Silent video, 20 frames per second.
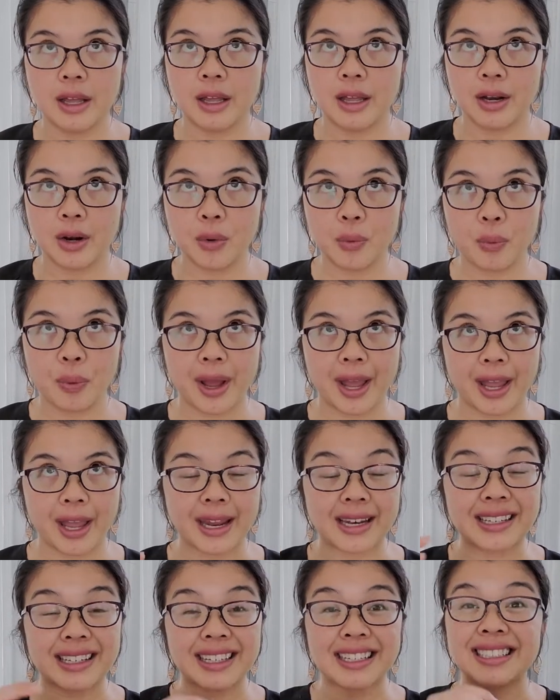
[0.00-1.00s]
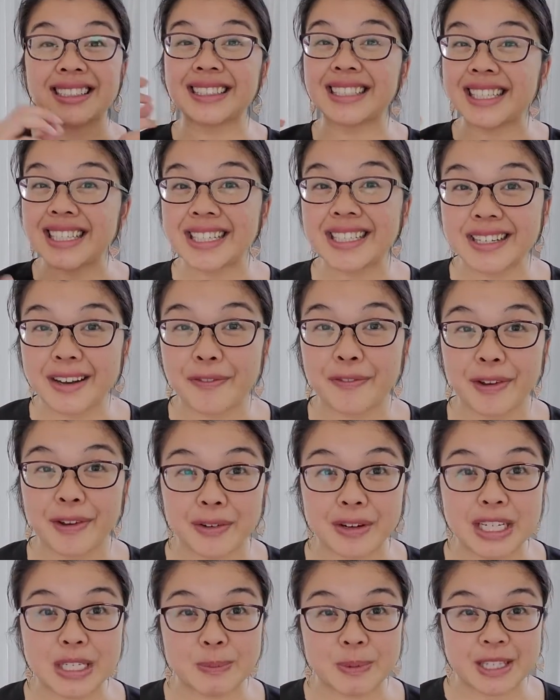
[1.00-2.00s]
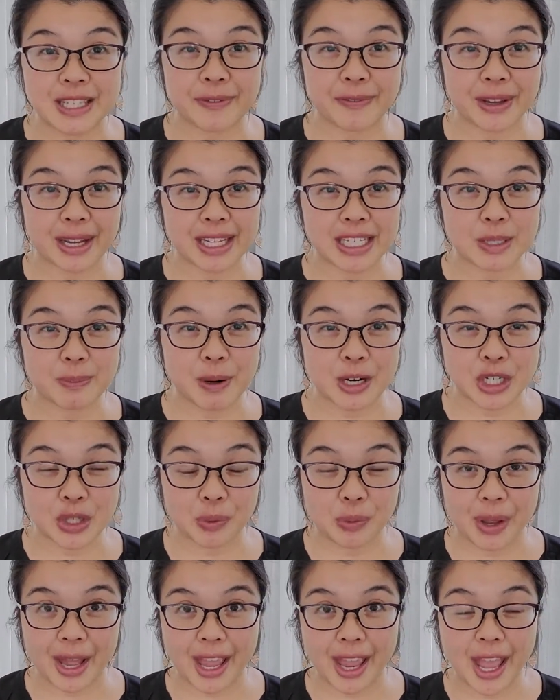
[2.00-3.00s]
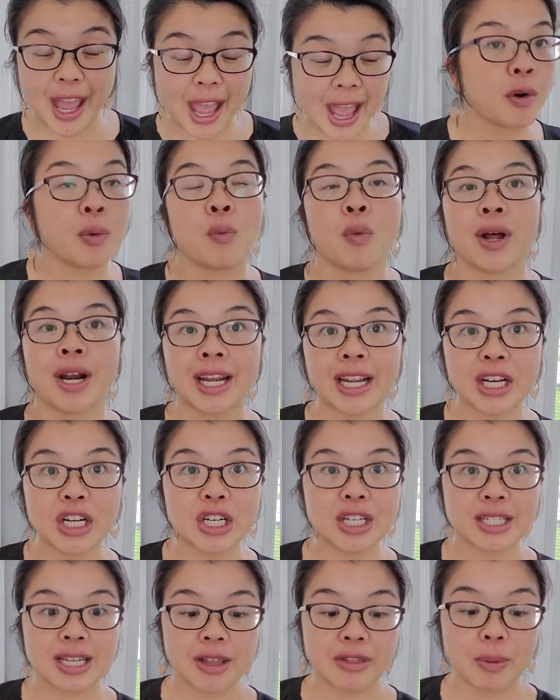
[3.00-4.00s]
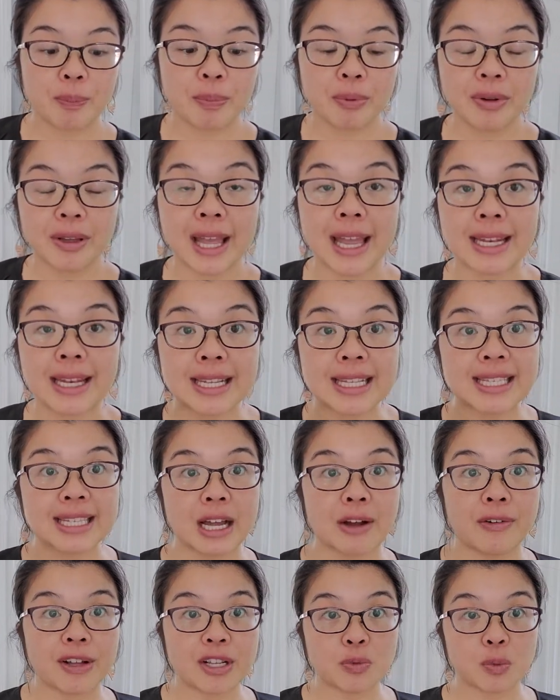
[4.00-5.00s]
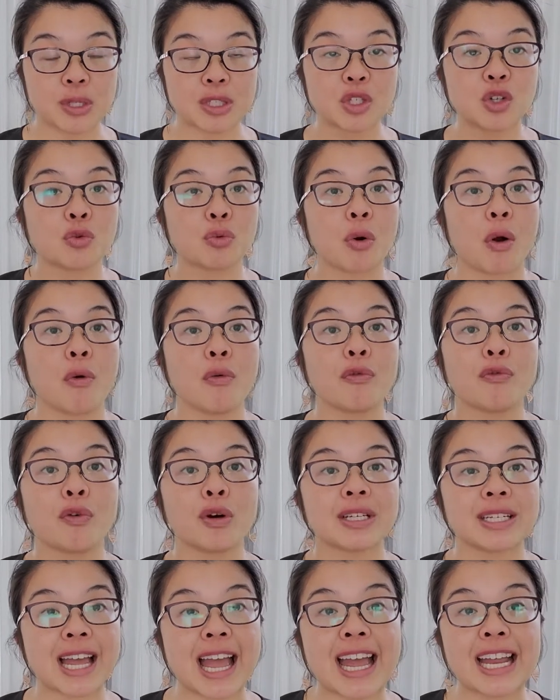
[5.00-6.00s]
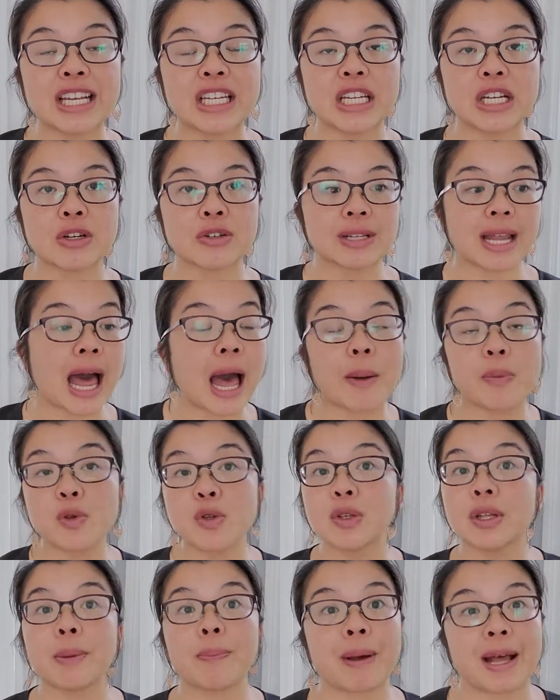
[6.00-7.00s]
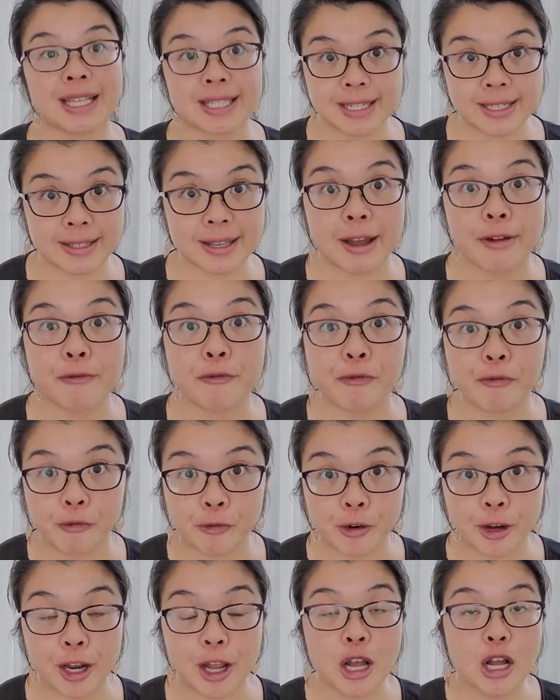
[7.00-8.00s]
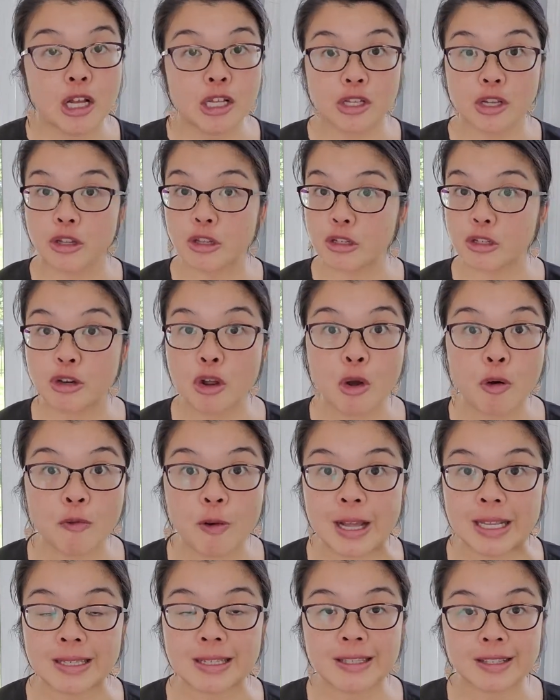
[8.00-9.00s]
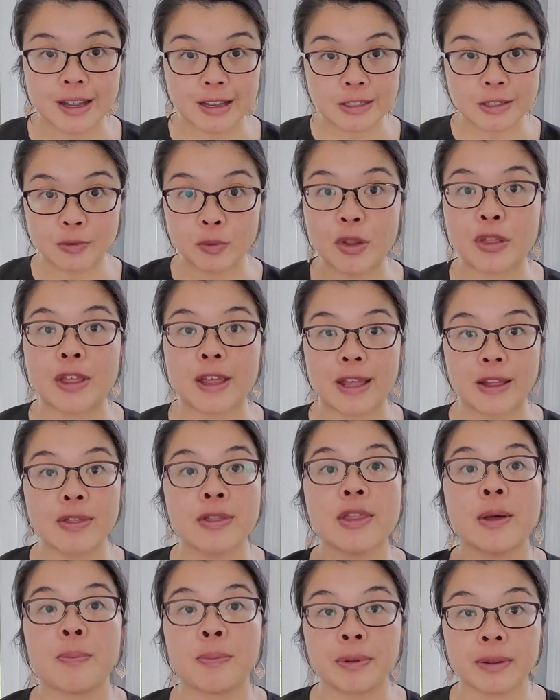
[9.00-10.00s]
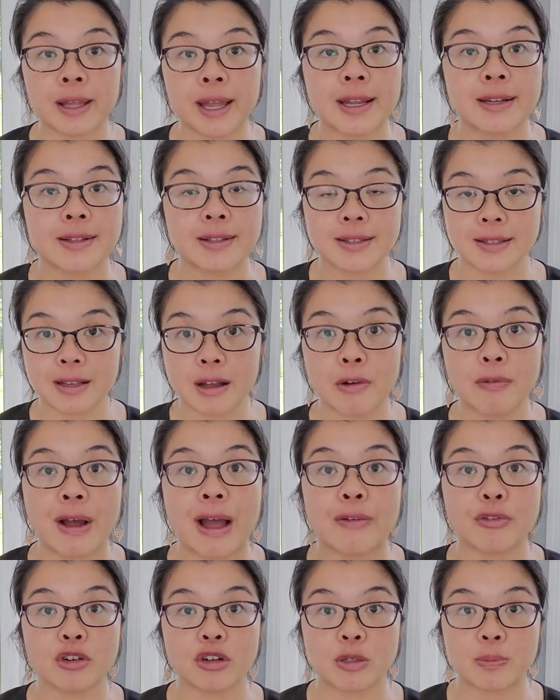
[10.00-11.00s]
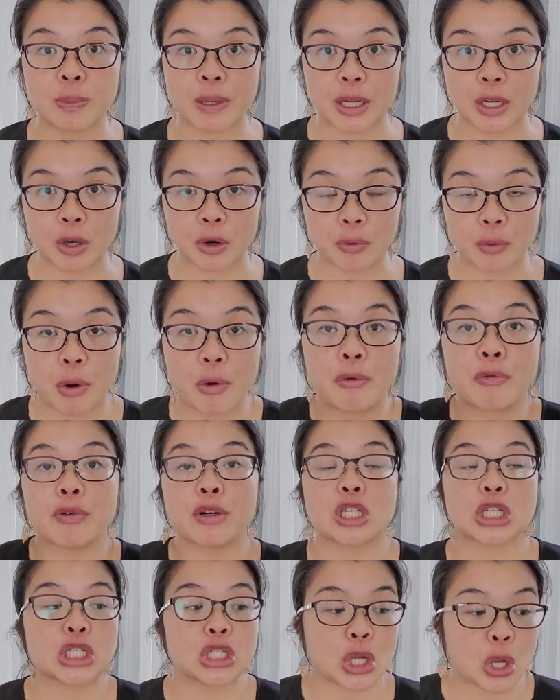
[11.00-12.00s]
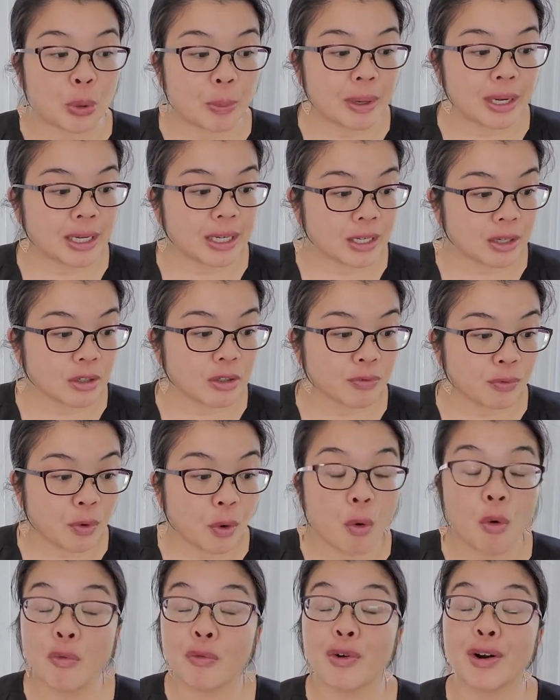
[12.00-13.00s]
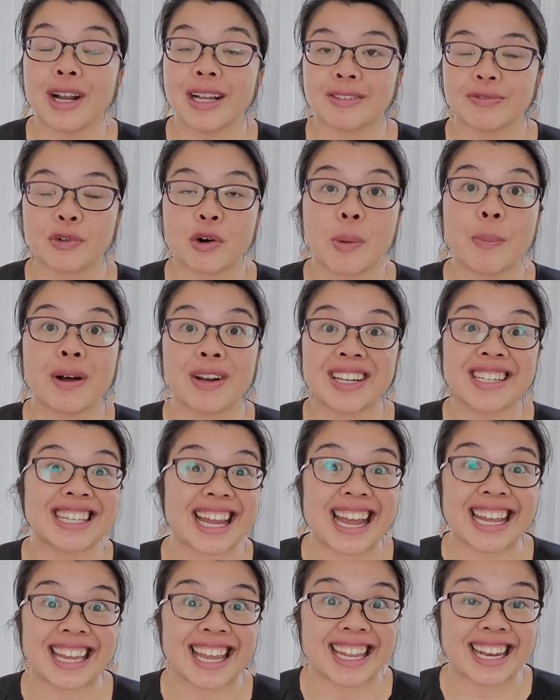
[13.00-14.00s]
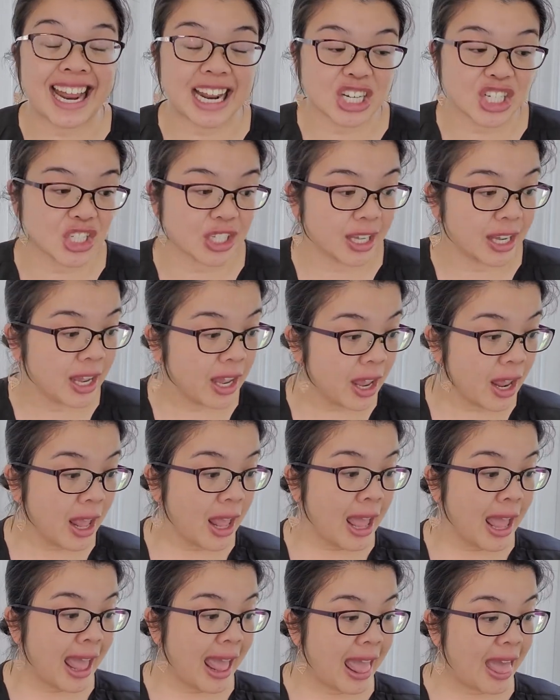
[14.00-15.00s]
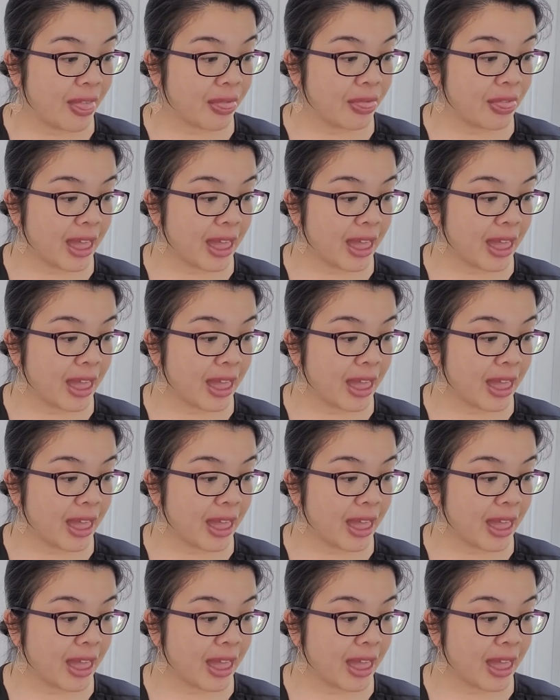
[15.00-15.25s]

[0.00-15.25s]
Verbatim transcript: in a way and cleaned in a very specific and special way. From what I understand, the plant itself has was grown for ten years absolutely pesticide free. So there's no pesticides within the plant itself after it's being grown for so many years, for over for about a decade actually. And